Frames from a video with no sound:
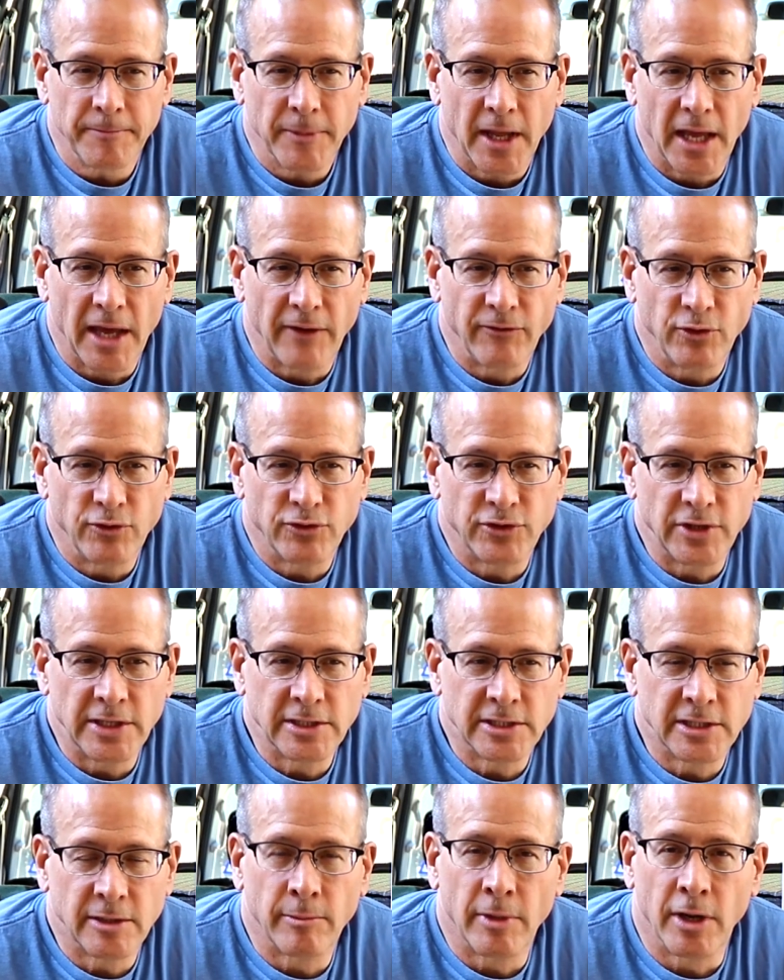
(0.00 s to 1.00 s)
If you've seen
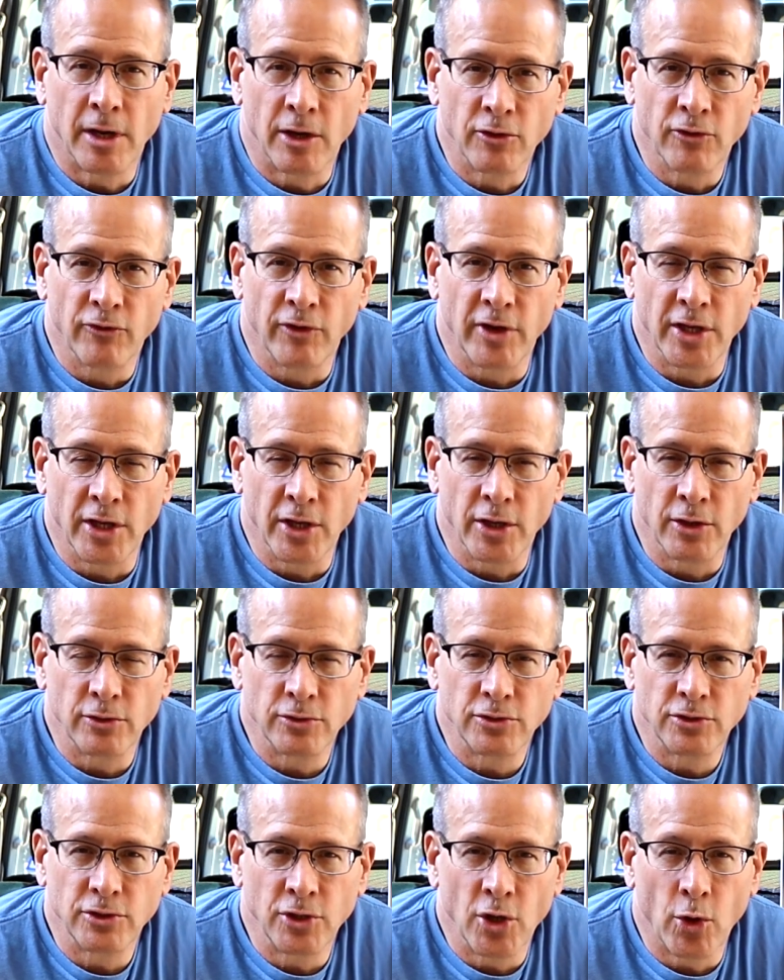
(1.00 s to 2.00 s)
some of my other
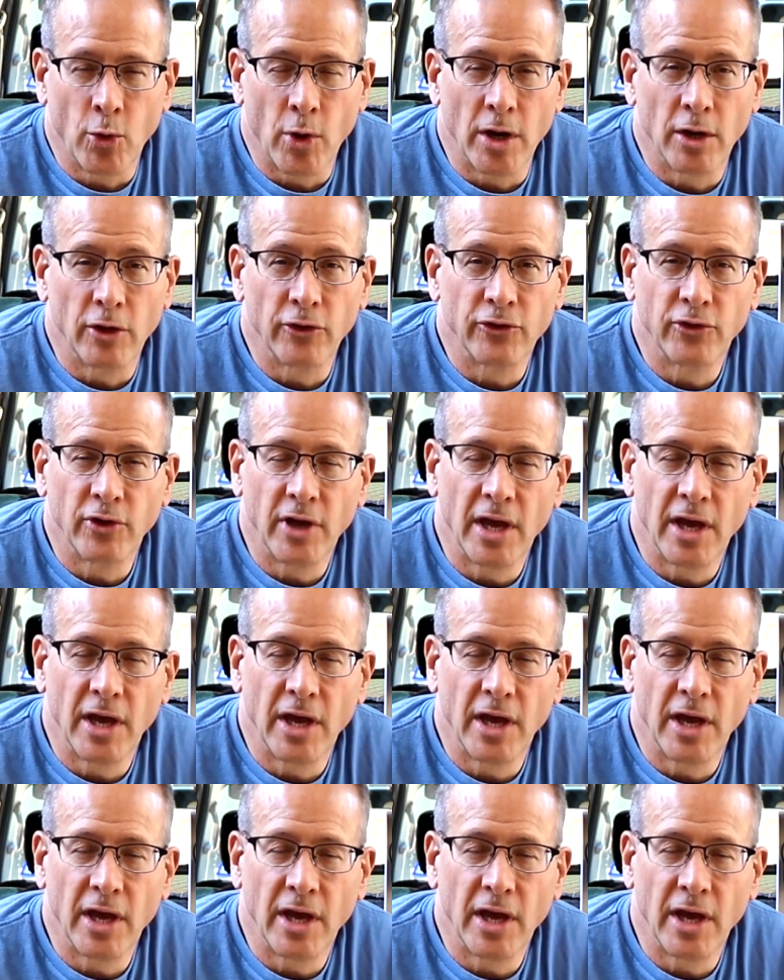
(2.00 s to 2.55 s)
videos, you know I also